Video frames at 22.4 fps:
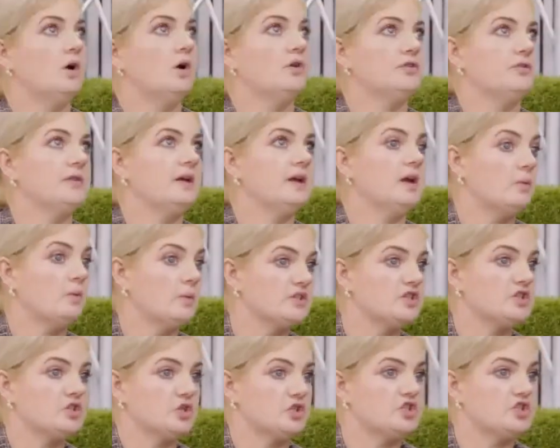other thing I
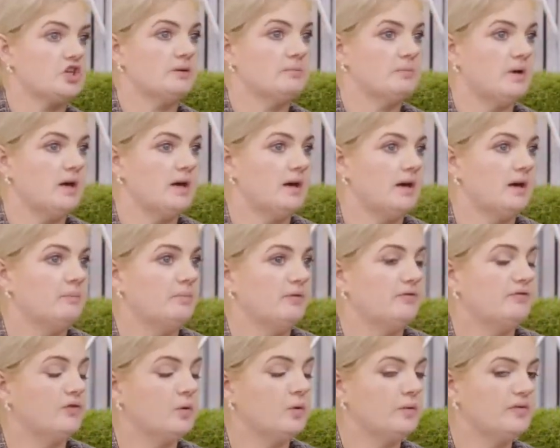want to touch on
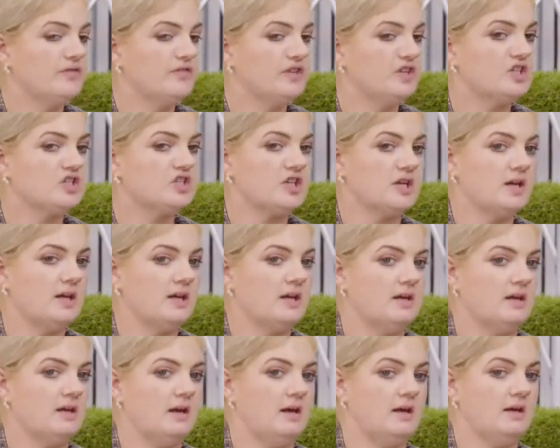before we finish
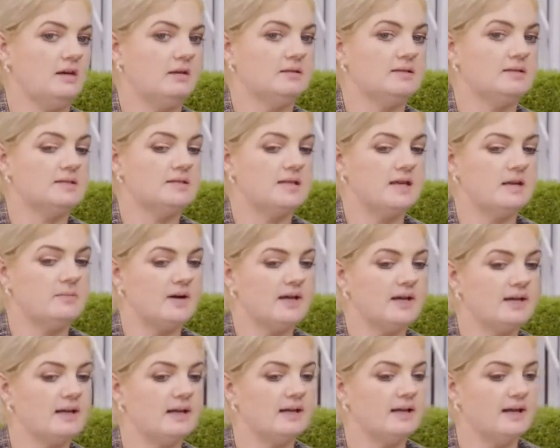today,
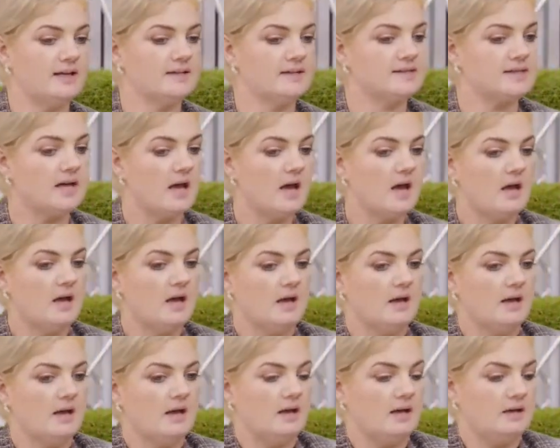Michael, is
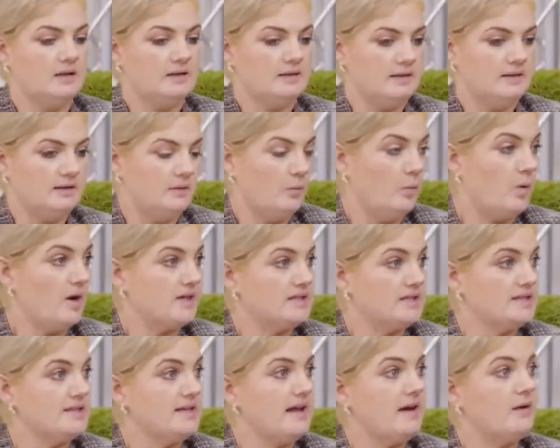
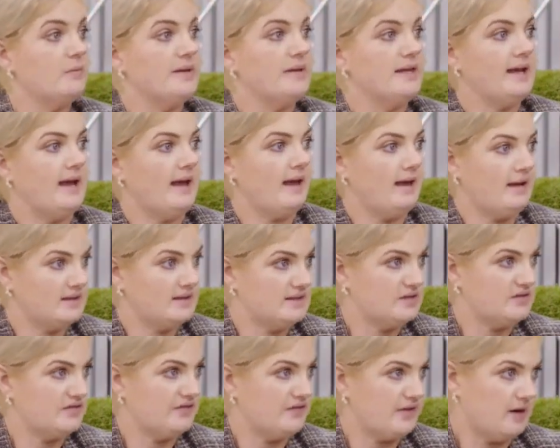what is now being
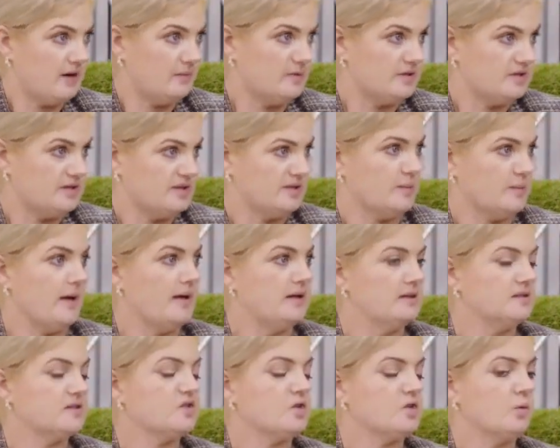asked of farmers as
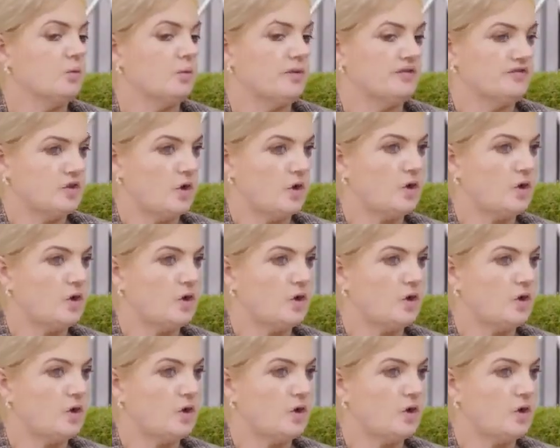well. So we've